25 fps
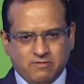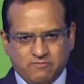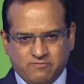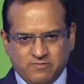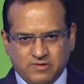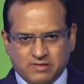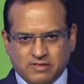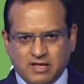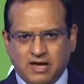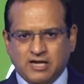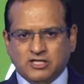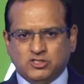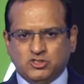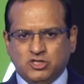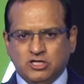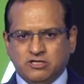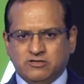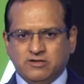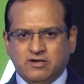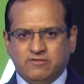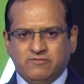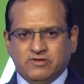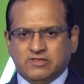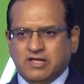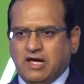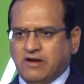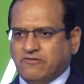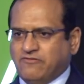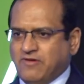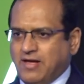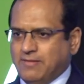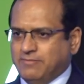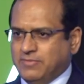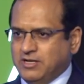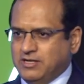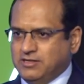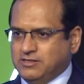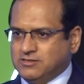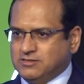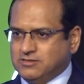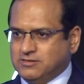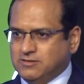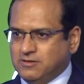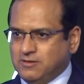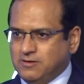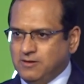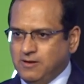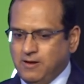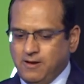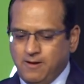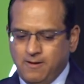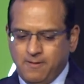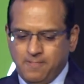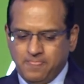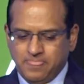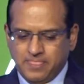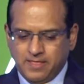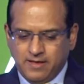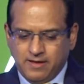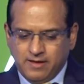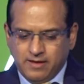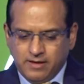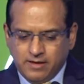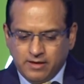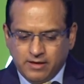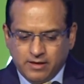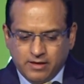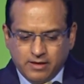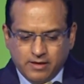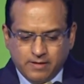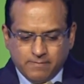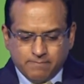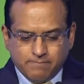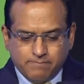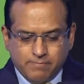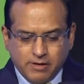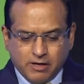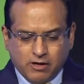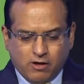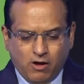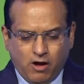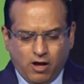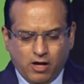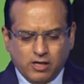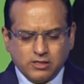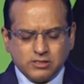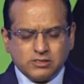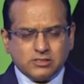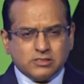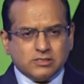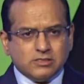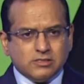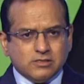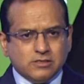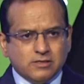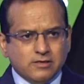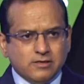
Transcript: with our children, with our families. Because